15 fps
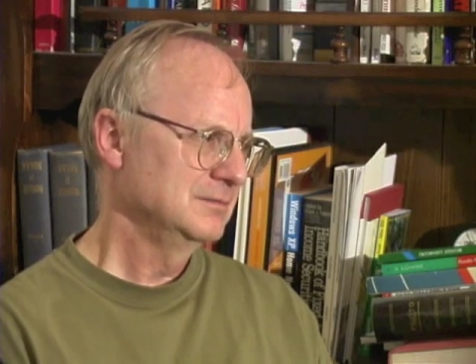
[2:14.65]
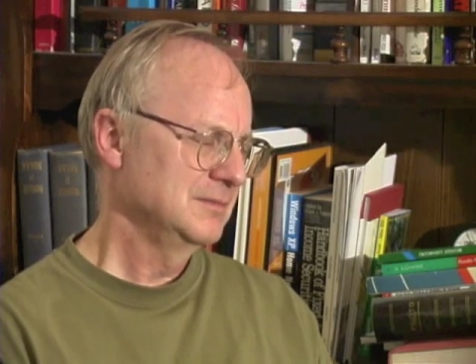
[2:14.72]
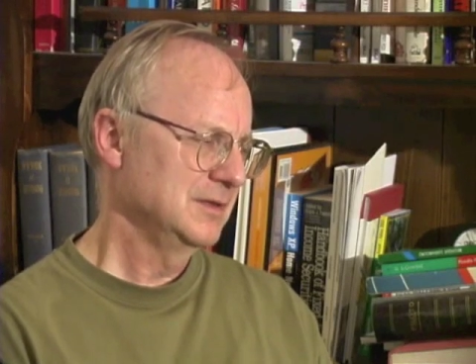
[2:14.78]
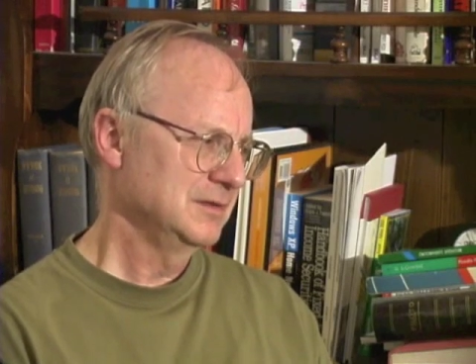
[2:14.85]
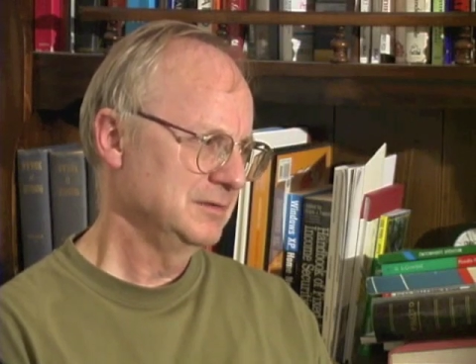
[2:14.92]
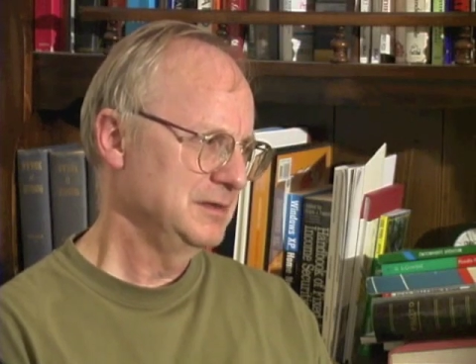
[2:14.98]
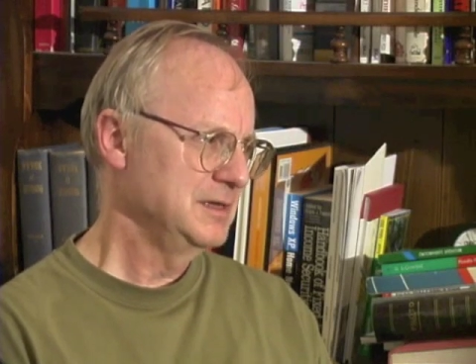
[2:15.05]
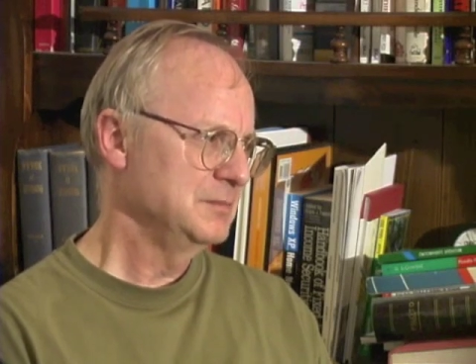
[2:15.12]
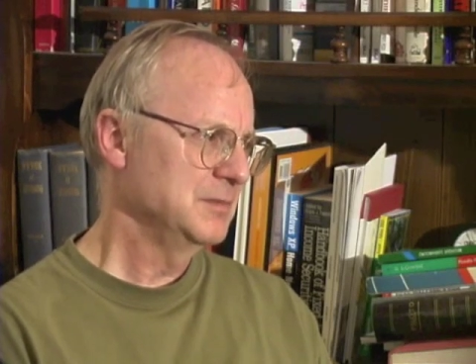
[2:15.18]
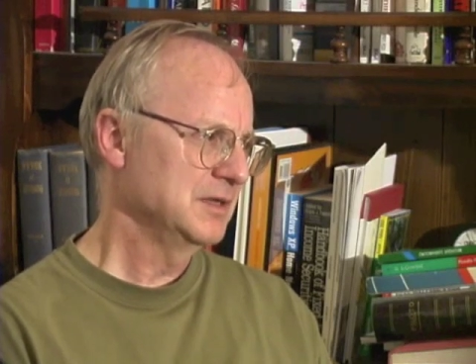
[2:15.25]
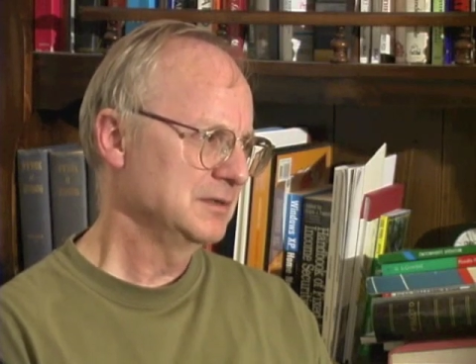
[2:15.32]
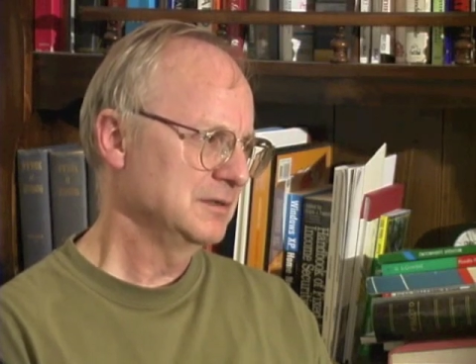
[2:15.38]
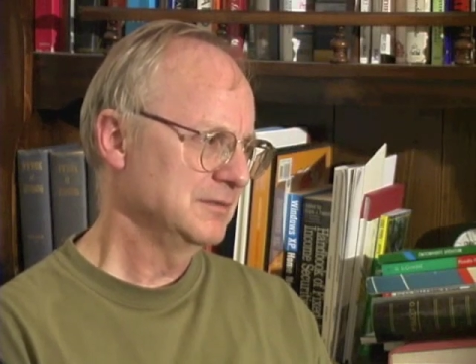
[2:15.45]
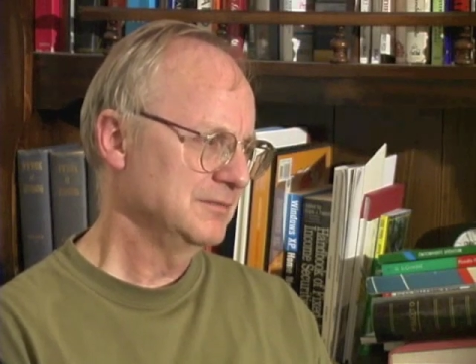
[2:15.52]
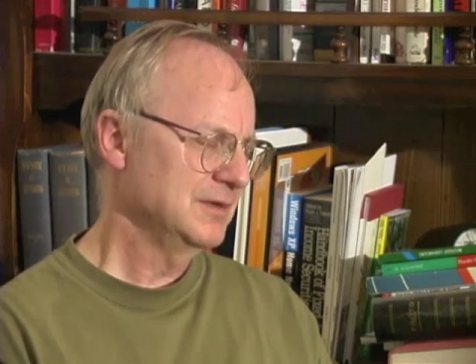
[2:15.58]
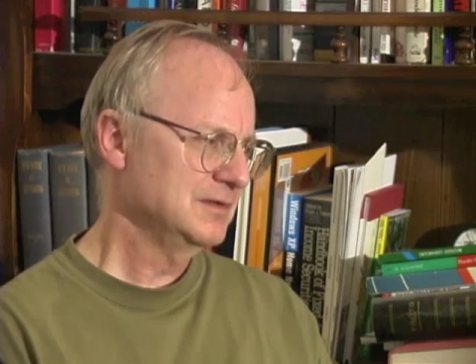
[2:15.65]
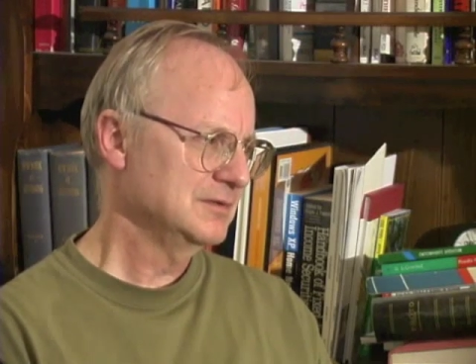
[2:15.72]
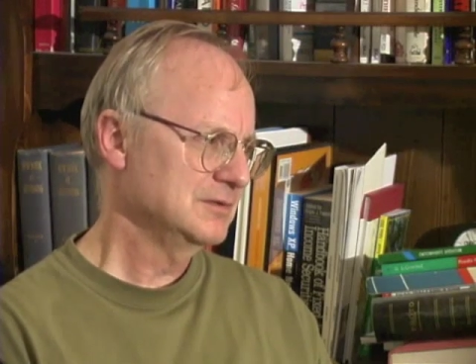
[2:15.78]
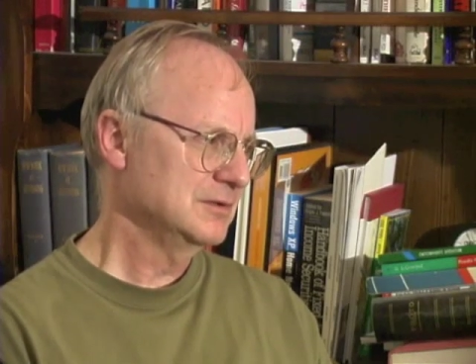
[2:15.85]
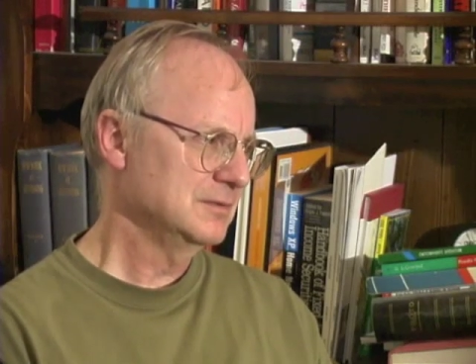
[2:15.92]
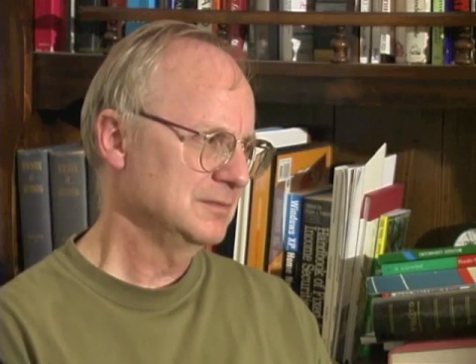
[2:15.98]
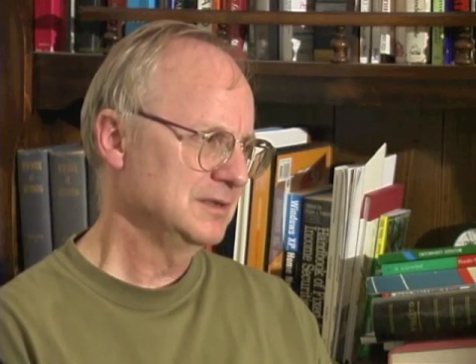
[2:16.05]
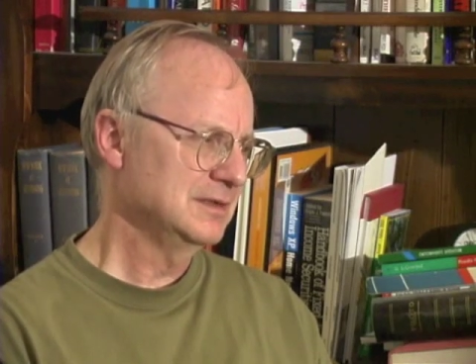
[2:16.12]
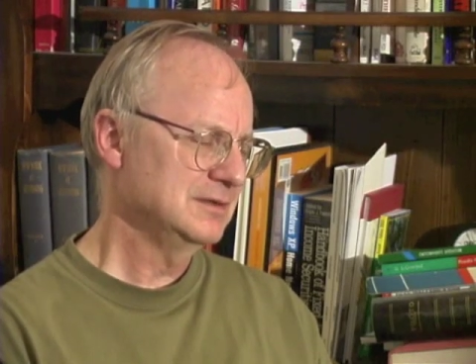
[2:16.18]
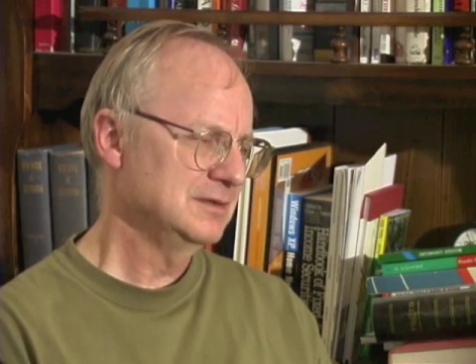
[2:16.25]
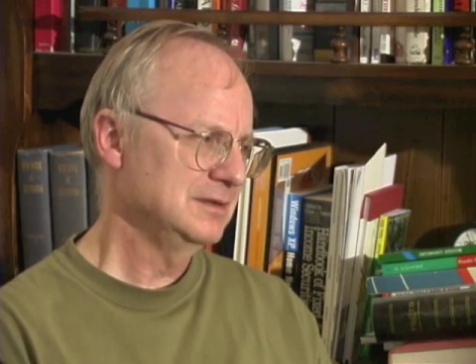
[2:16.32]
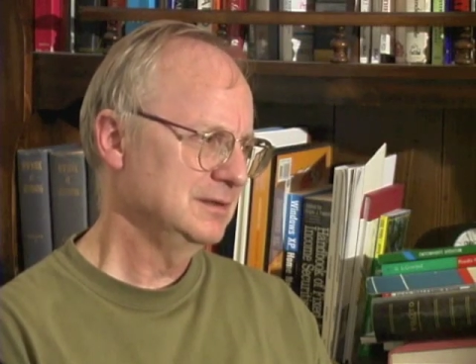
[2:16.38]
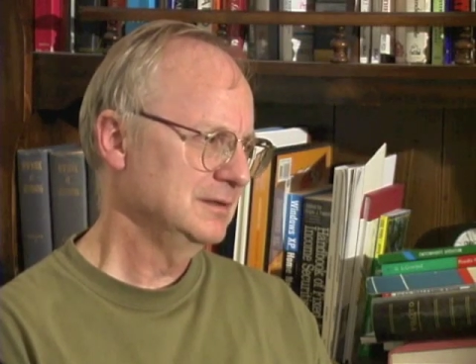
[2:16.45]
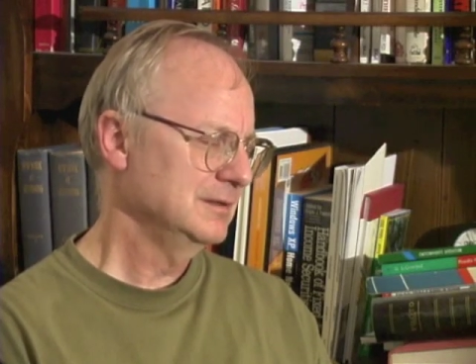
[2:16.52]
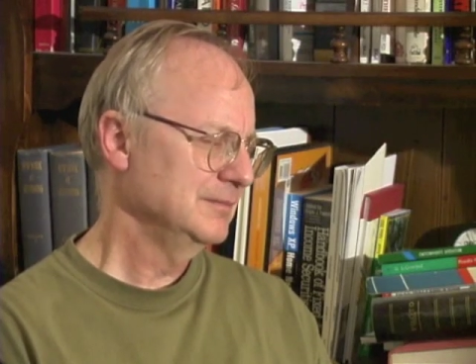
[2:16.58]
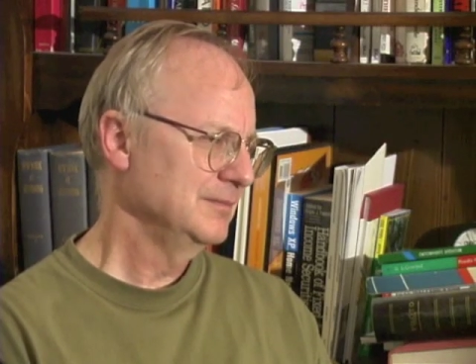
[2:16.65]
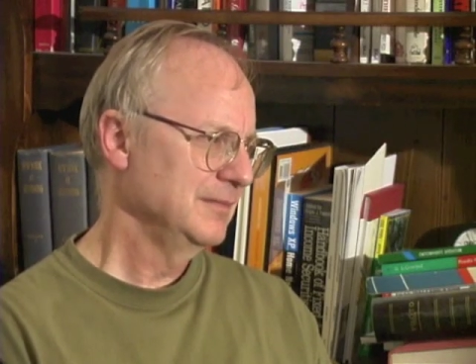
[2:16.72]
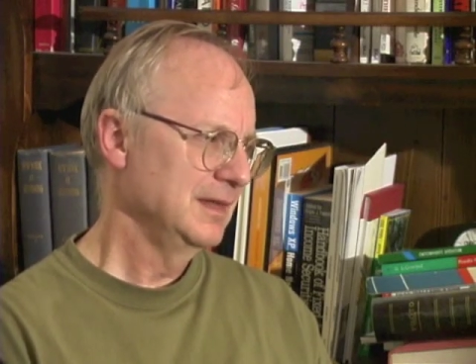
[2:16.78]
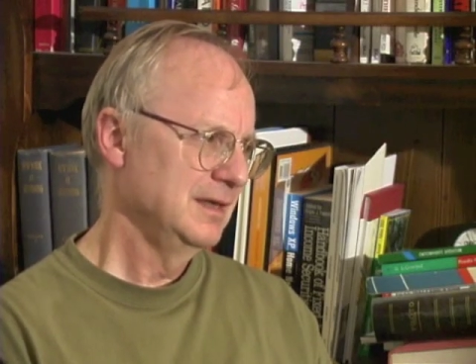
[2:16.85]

my real mother in West Germany. She